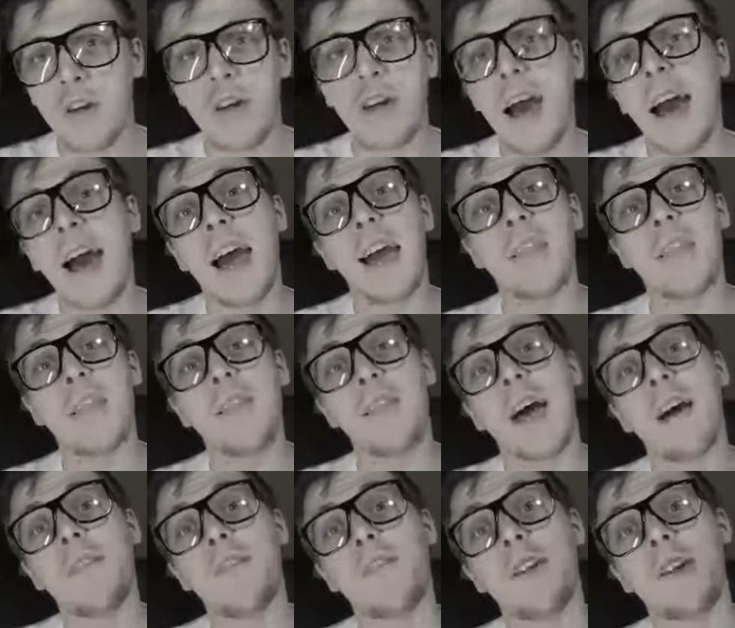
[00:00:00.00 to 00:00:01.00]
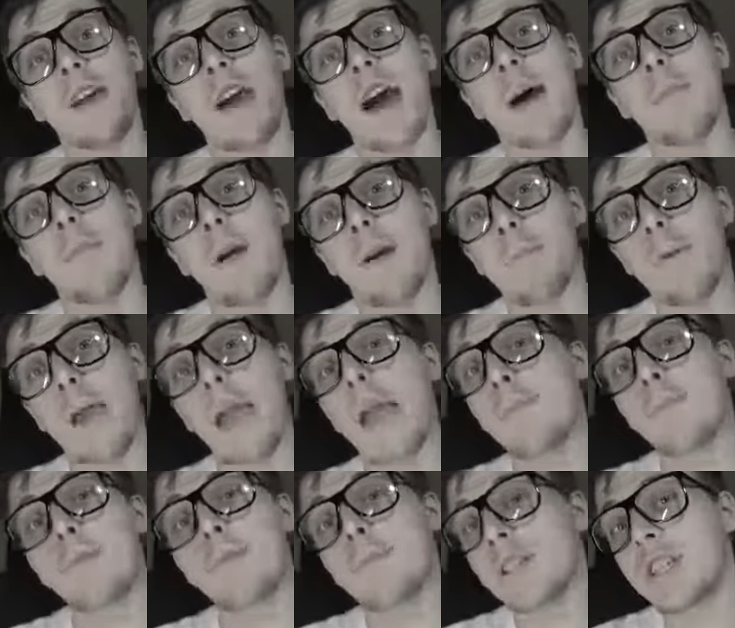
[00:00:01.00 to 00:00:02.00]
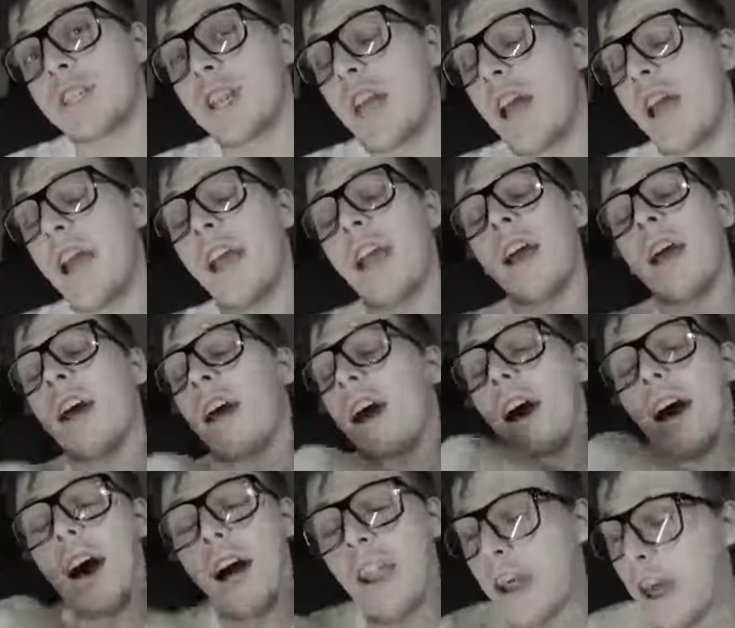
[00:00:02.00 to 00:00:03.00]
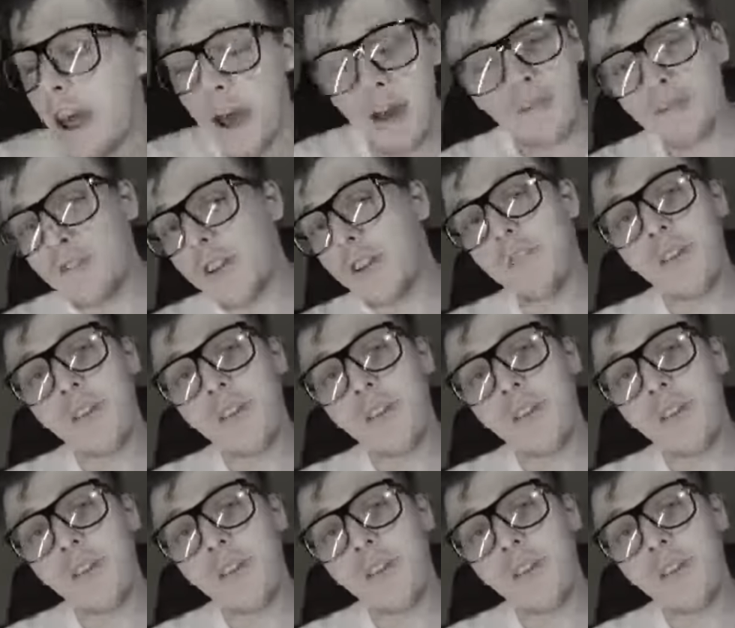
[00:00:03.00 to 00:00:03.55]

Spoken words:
the guy that left the comment paper mache on every